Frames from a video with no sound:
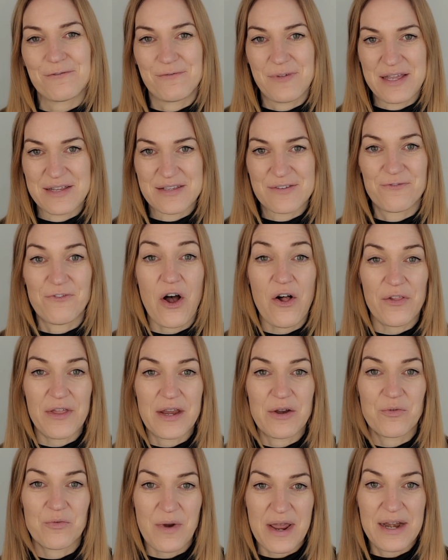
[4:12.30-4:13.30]
is
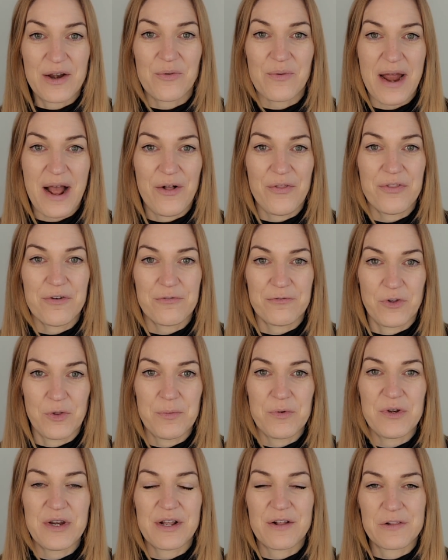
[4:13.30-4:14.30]
falling right around the full
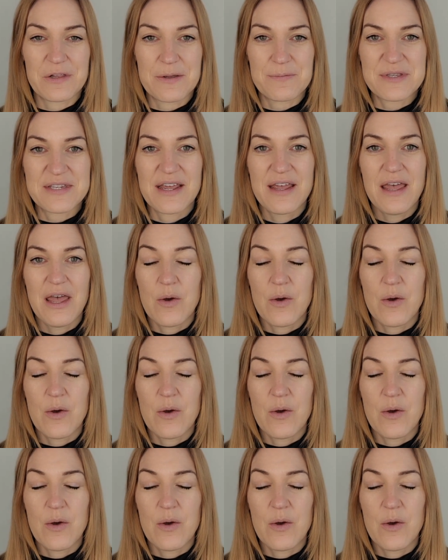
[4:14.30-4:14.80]
moon eclipse,